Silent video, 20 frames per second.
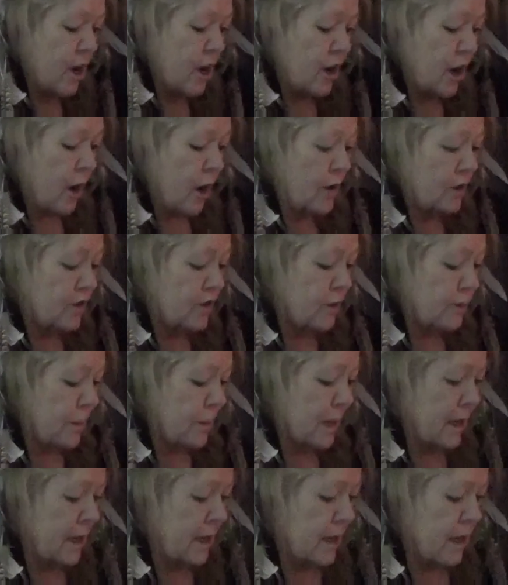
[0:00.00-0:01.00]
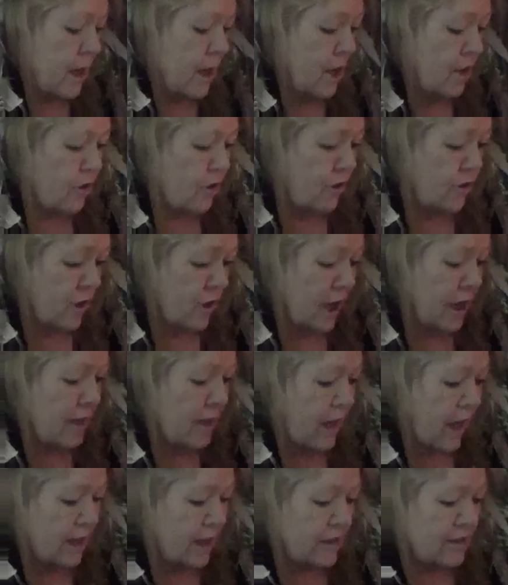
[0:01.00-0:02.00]
going to be the thing
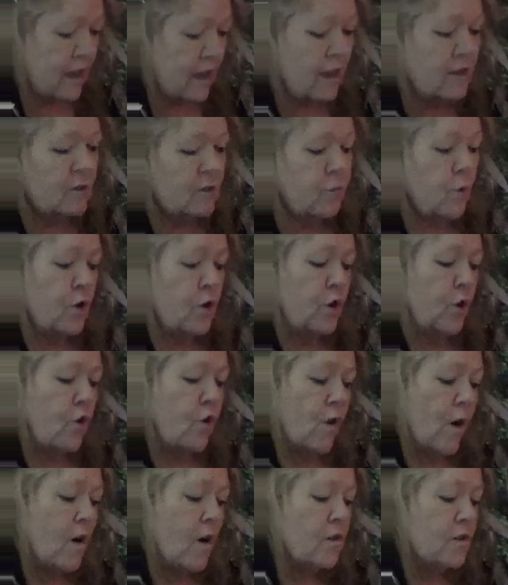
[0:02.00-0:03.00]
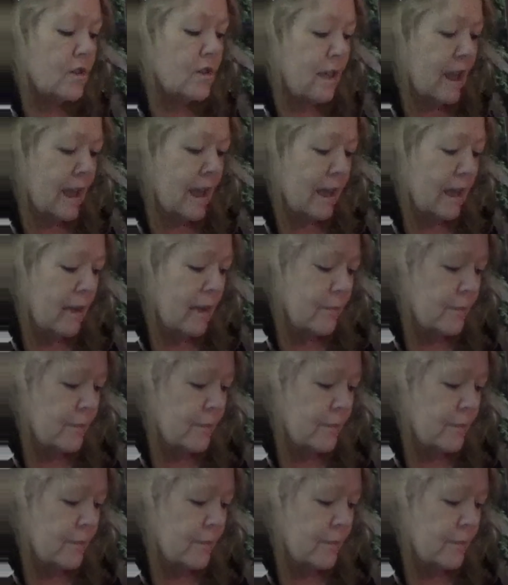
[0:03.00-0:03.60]
that does what you're asking.